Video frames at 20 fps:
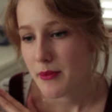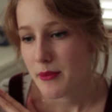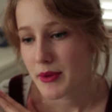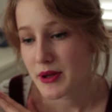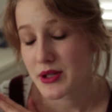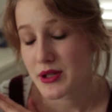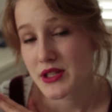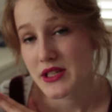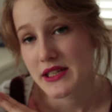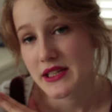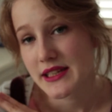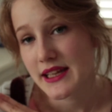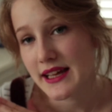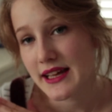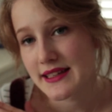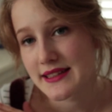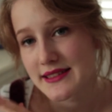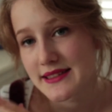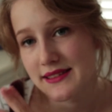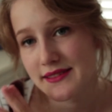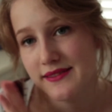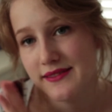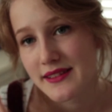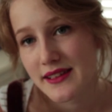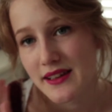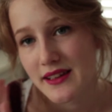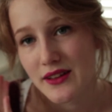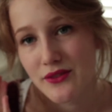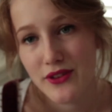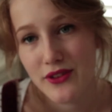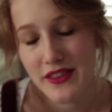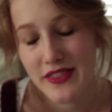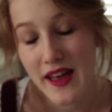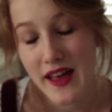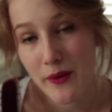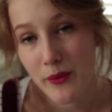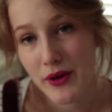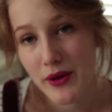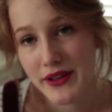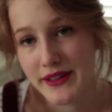But yes, read
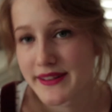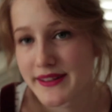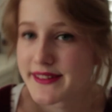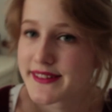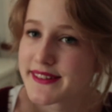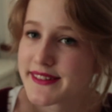that one.